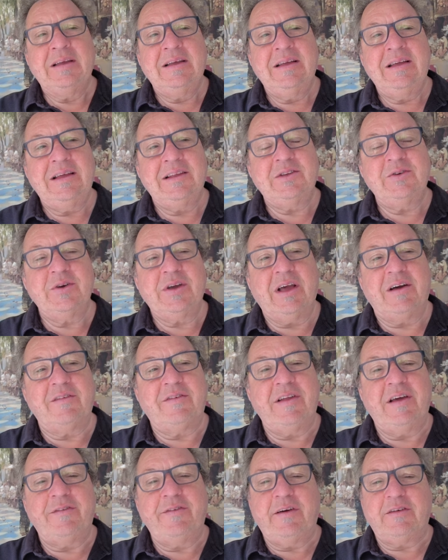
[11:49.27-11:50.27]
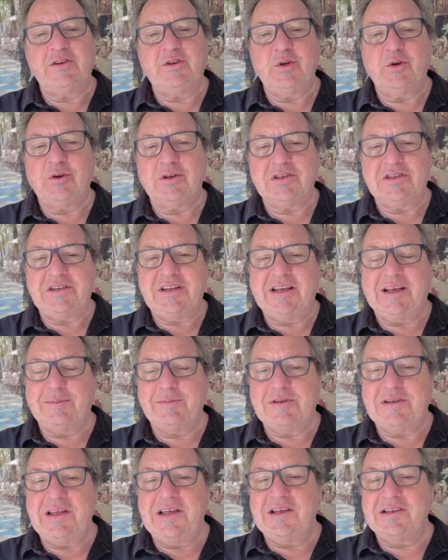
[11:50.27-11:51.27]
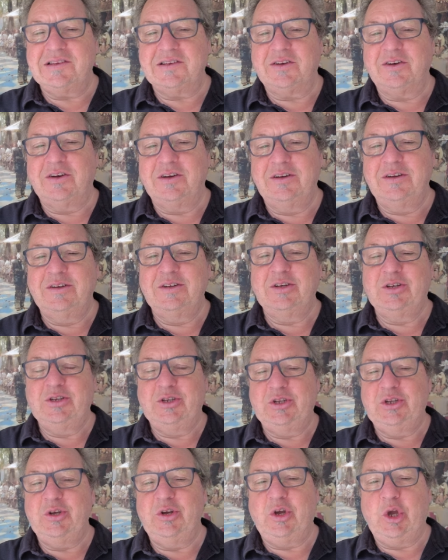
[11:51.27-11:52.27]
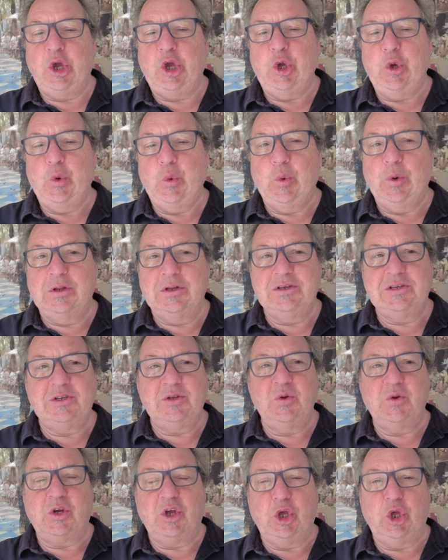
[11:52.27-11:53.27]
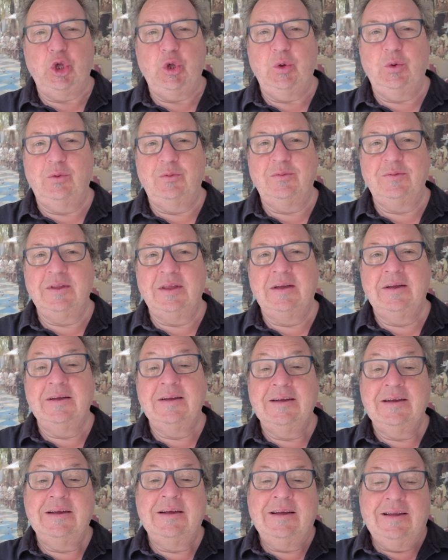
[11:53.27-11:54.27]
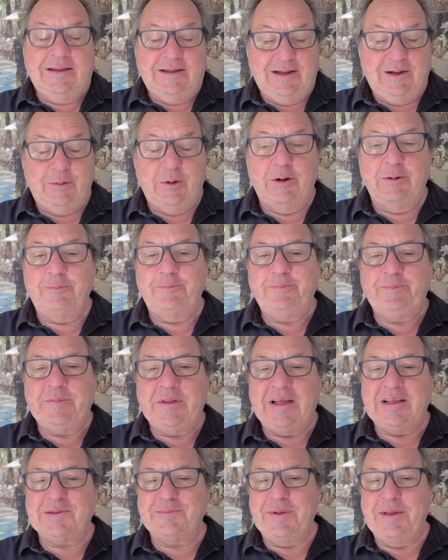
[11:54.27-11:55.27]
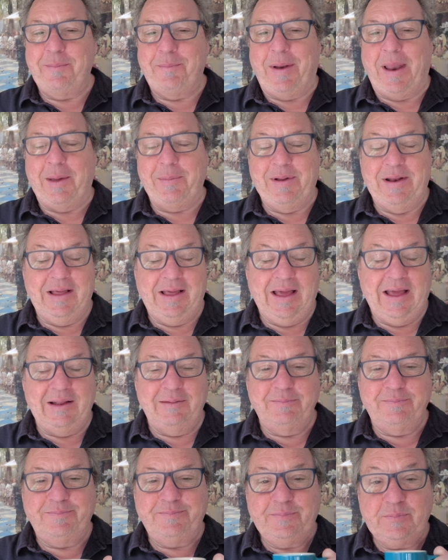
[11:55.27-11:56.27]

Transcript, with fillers: Yeah, took out for the I've still got a stick upstairs. I've got a cue, snooker cue. That's me blabbing again.